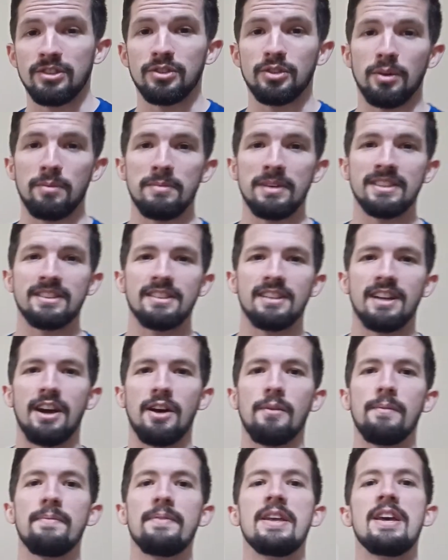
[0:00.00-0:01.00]
don't miss it
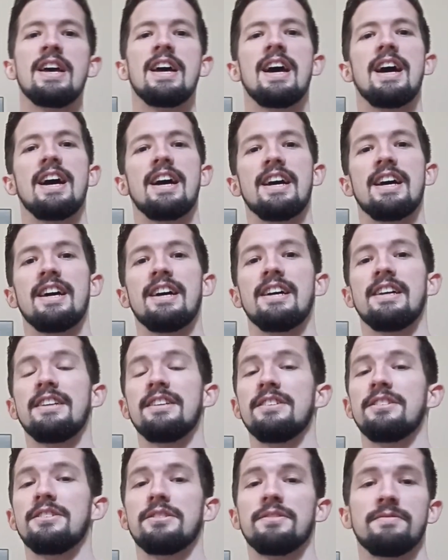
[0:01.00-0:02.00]
out
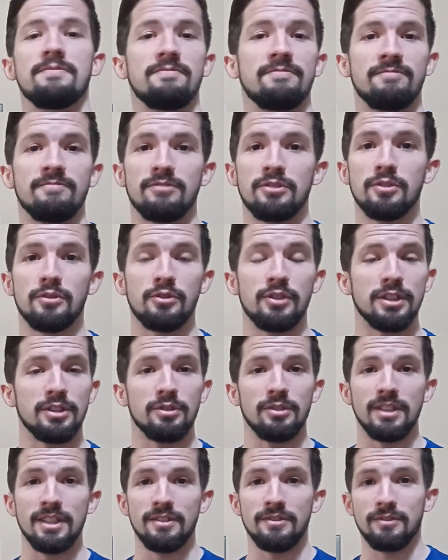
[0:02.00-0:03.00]
and feel free
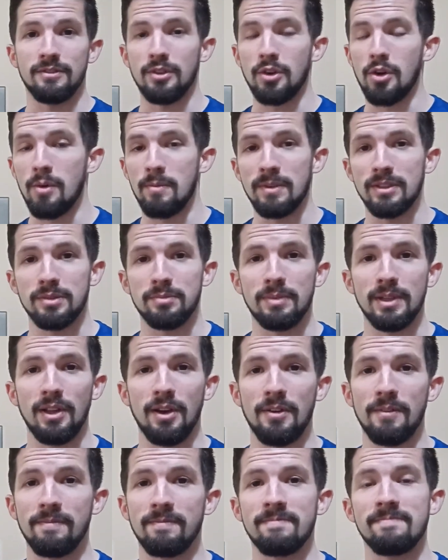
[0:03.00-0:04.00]
to leave comments
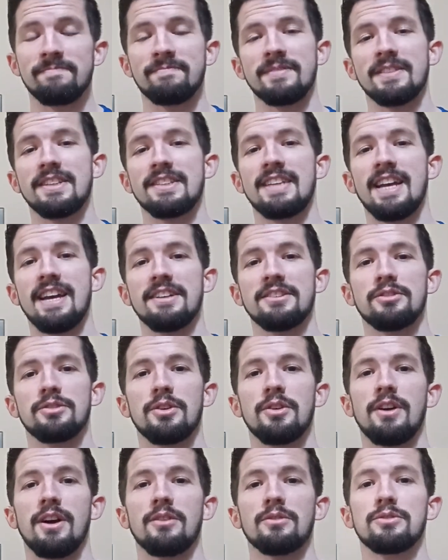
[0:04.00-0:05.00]
below. Yeah,
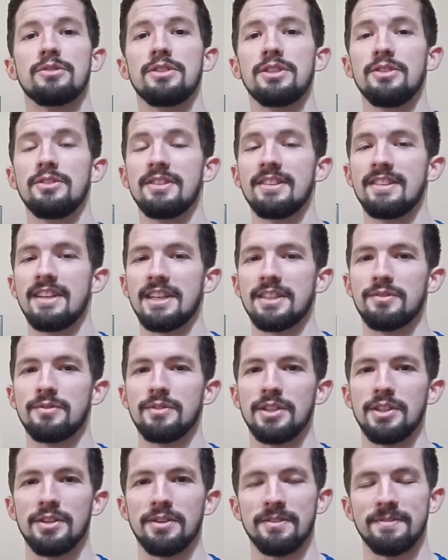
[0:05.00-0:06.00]
so I'll see you in the next
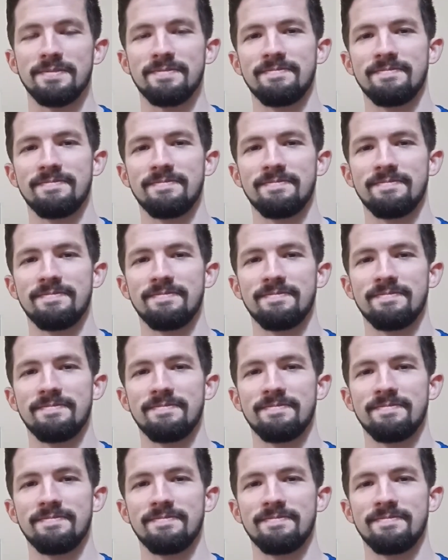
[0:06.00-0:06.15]
video.